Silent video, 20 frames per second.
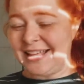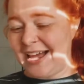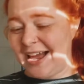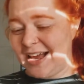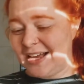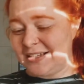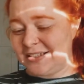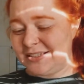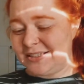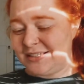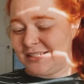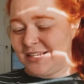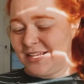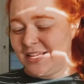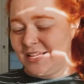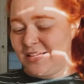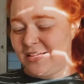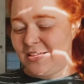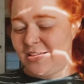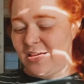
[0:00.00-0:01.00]
last
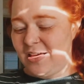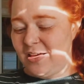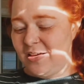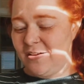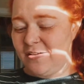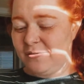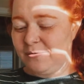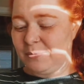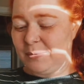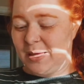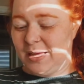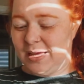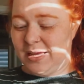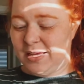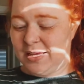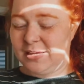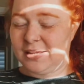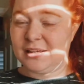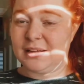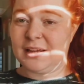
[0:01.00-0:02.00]
of
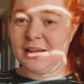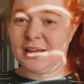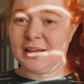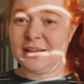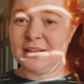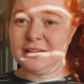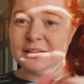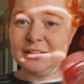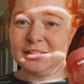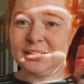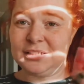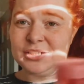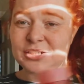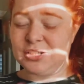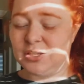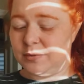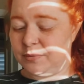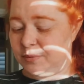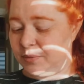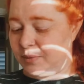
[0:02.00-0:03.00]
my Laneige lip